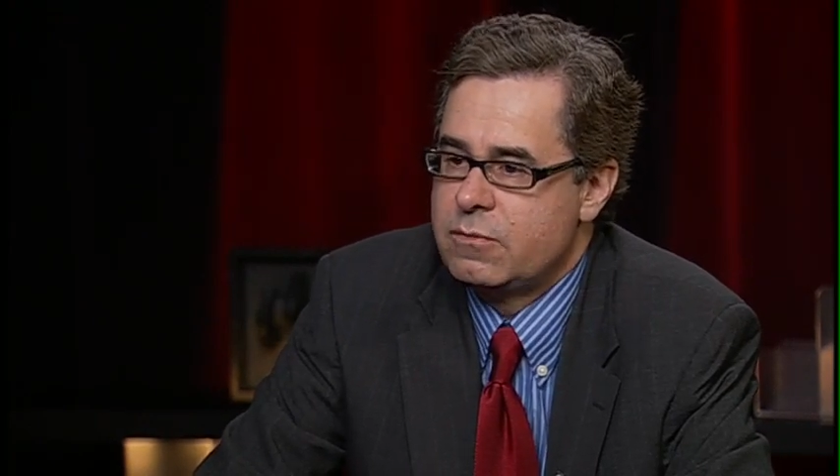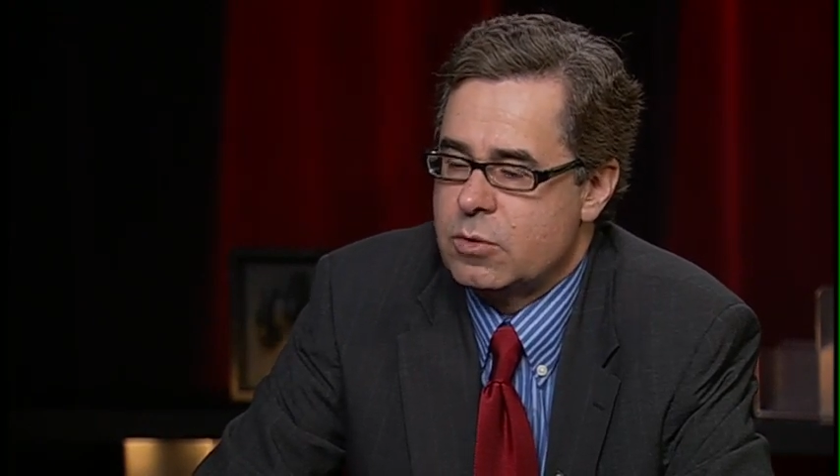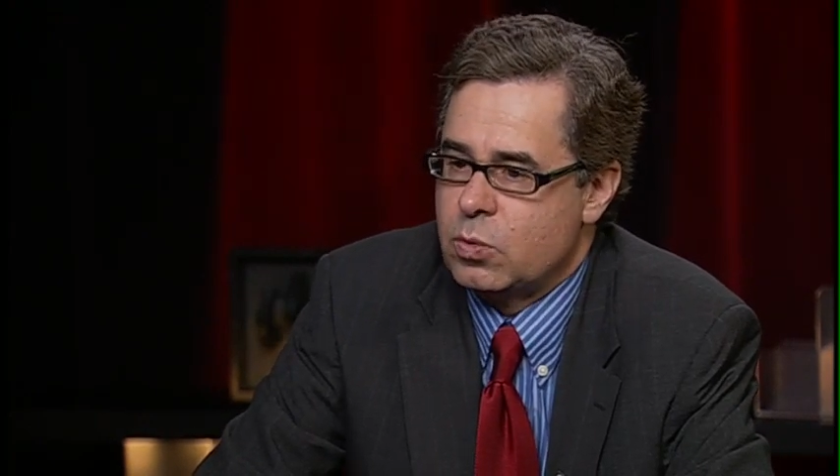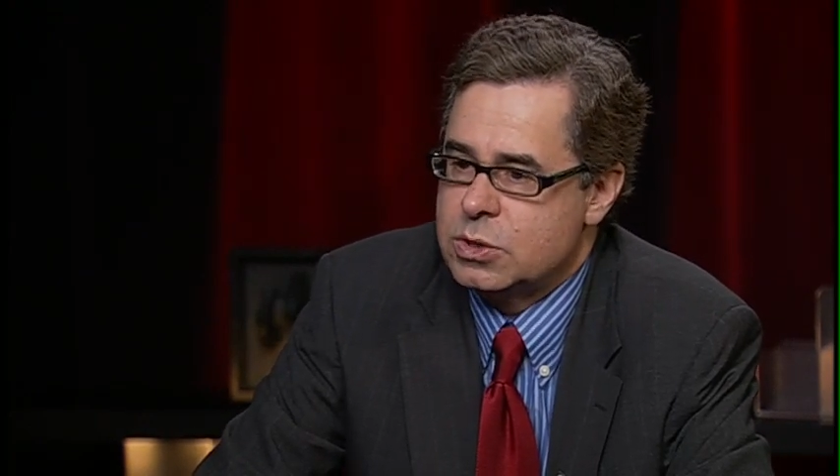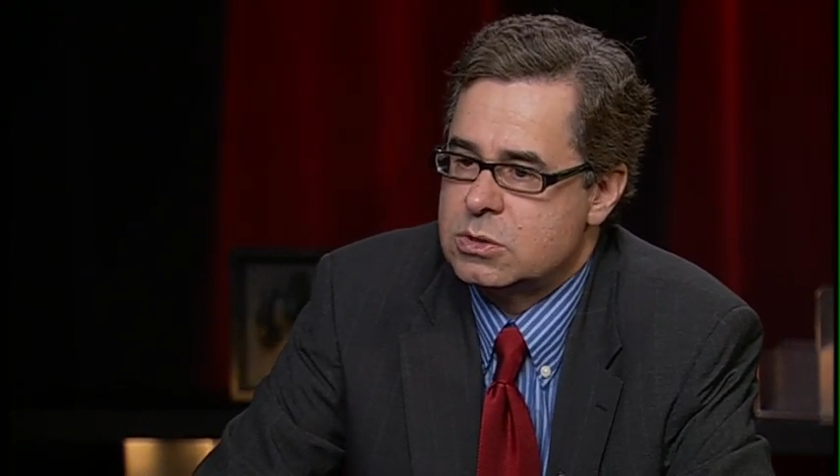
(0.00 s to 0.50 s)

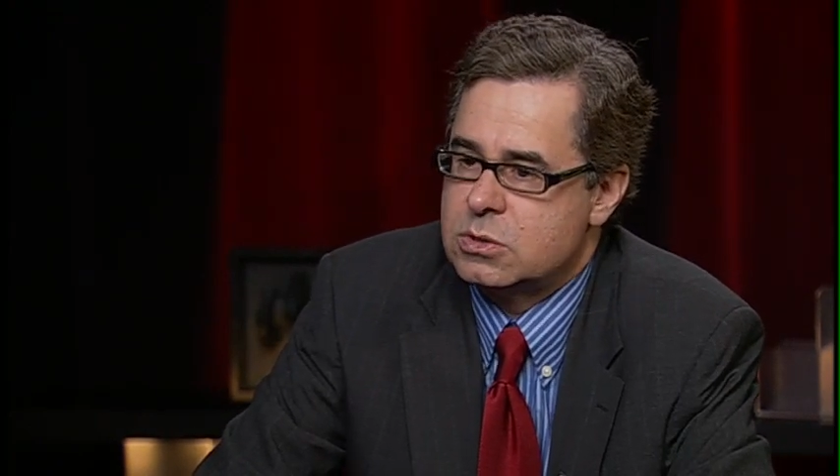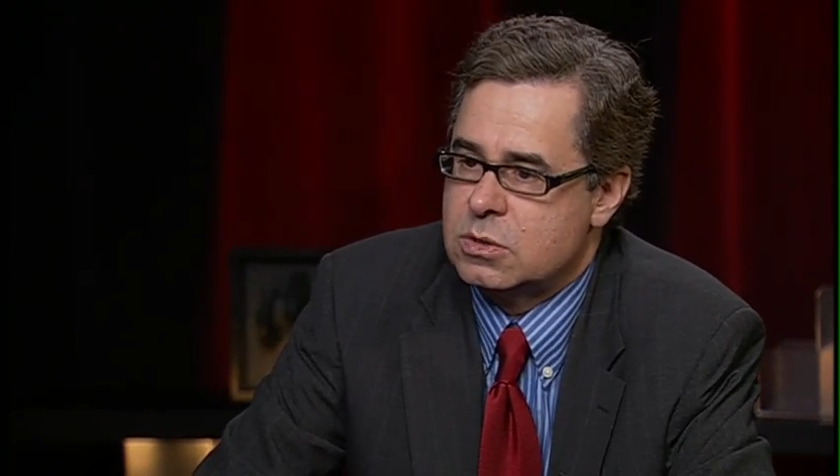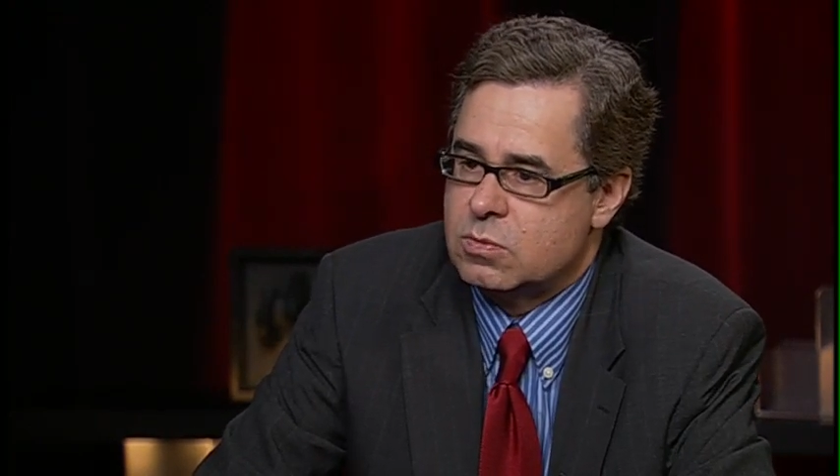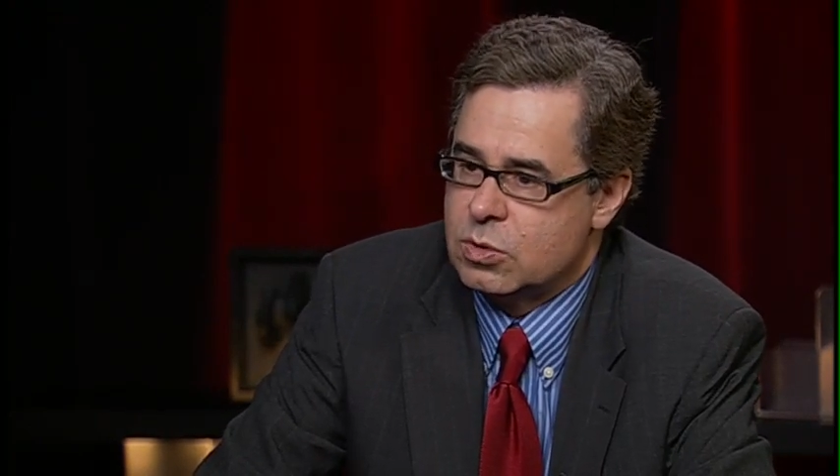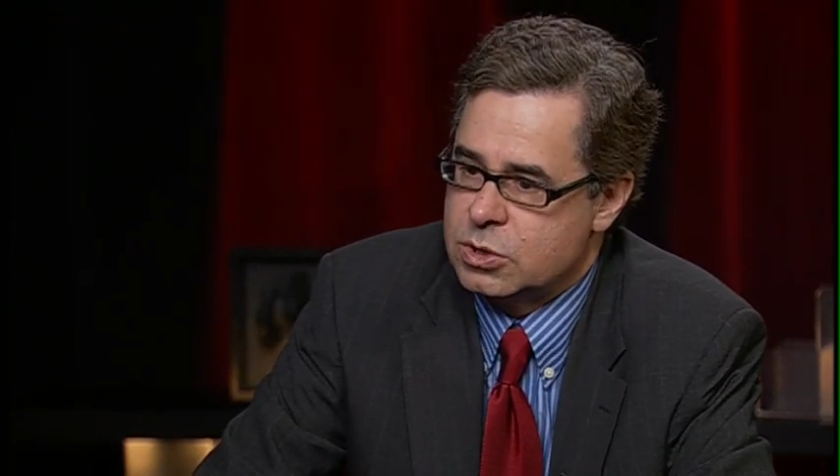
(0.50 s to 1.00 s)
for which
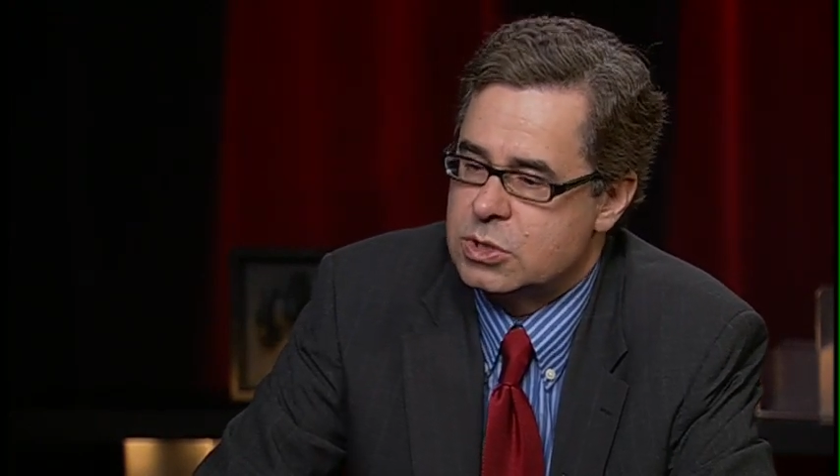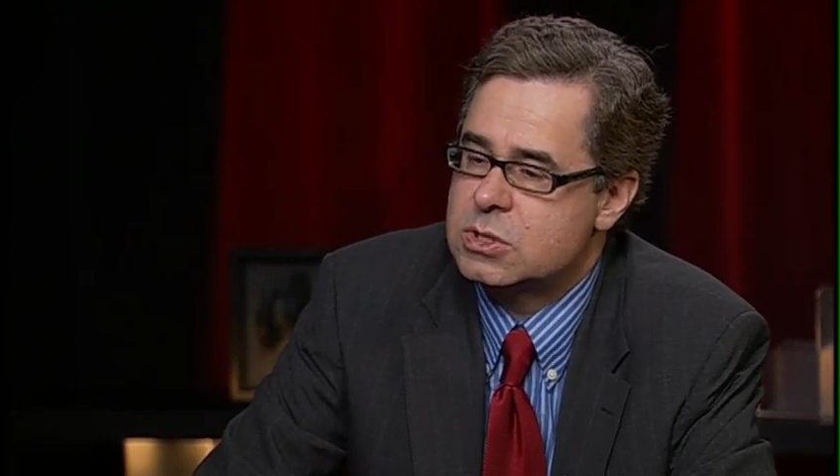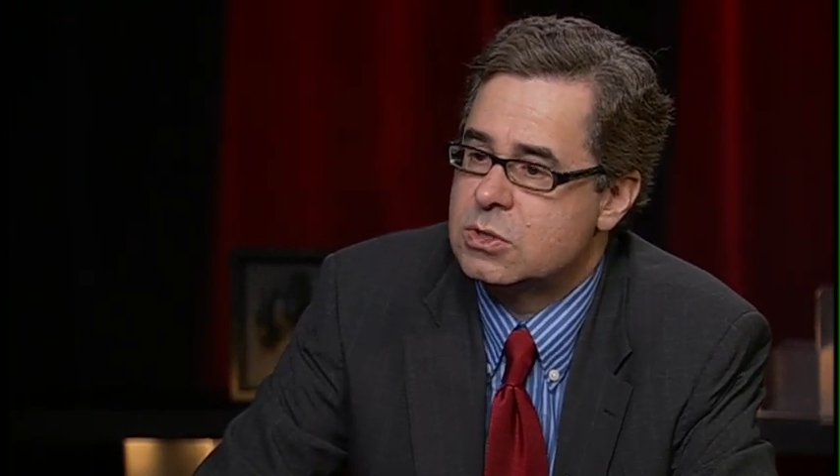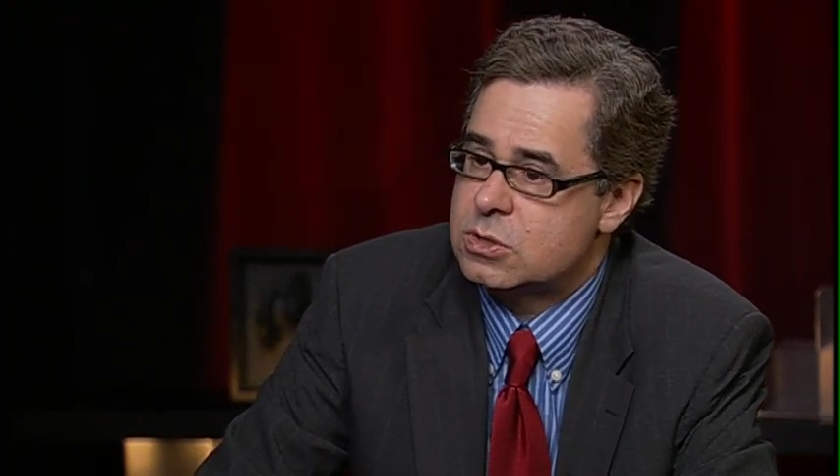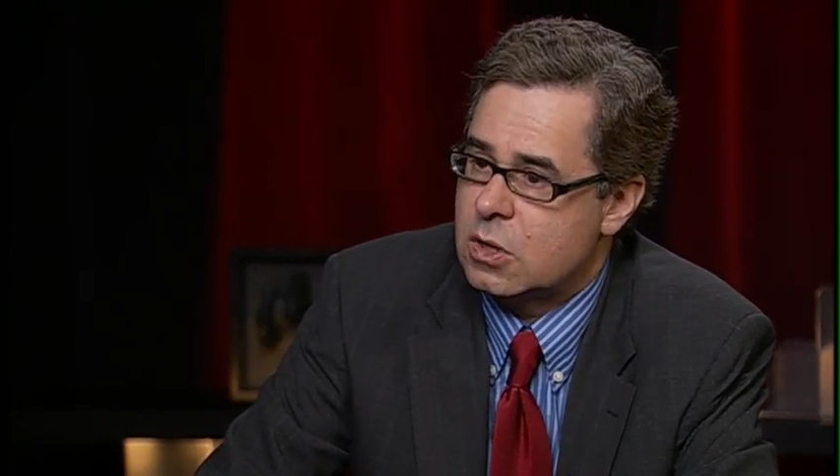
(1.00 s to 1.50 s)
the religious
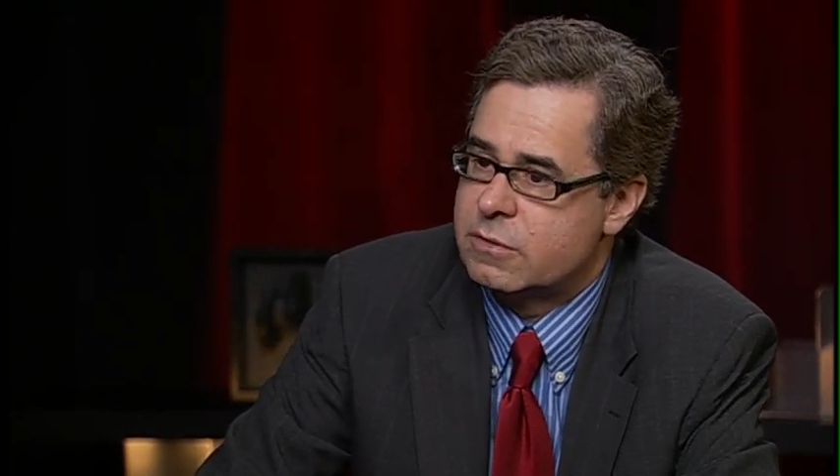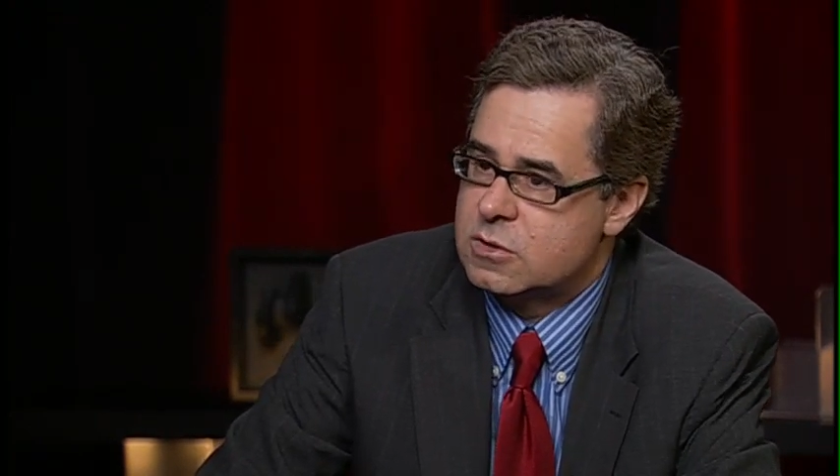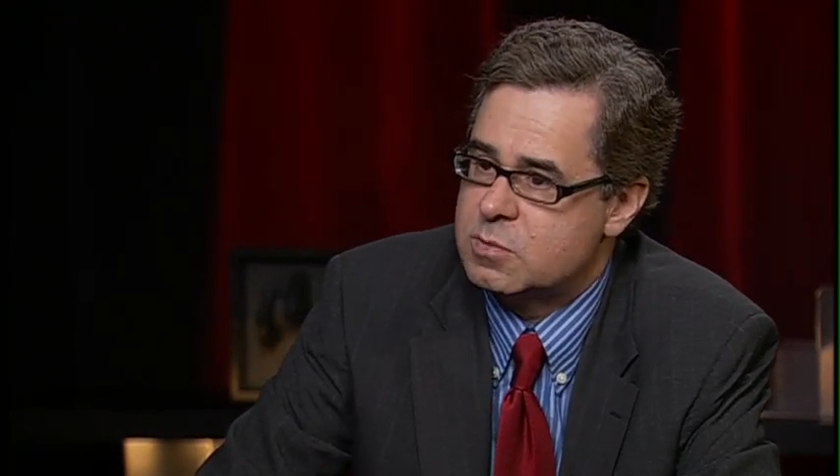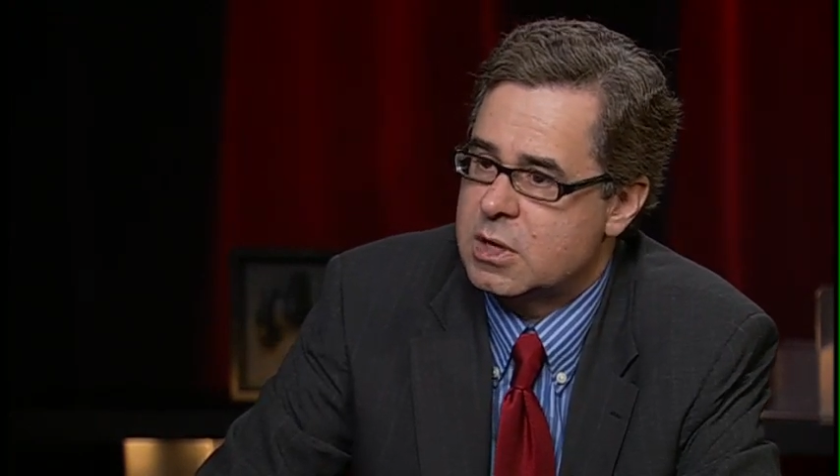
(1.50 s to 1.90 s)
conservatives